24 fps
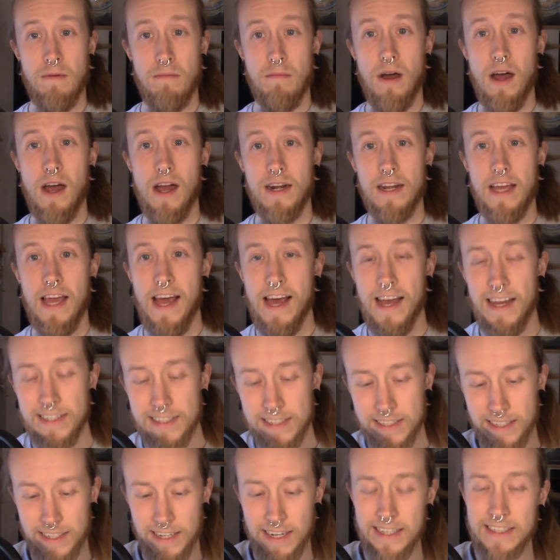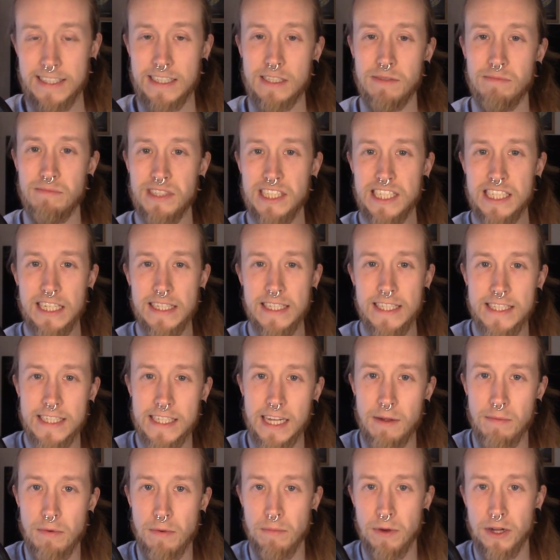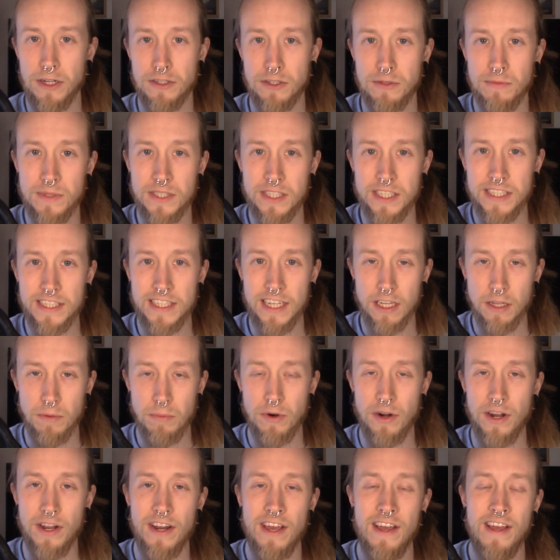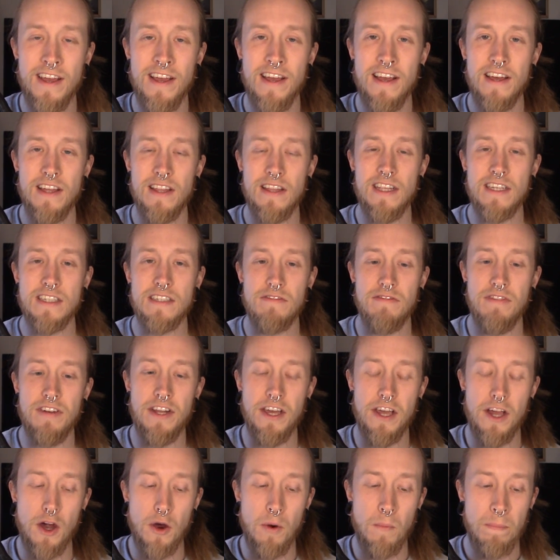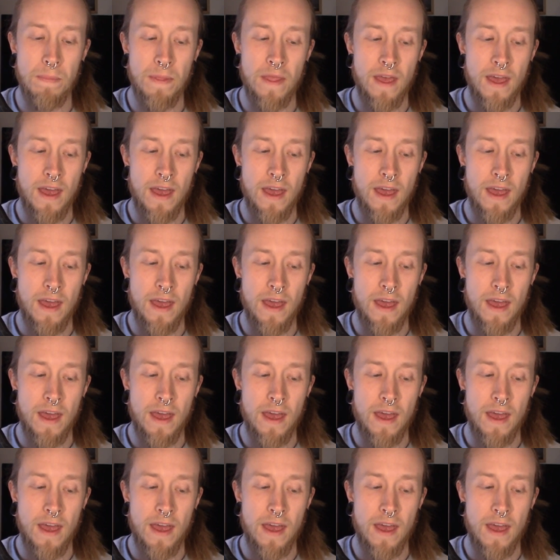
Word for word: podcast that has some psilocybin mushrooms to celebrate this video.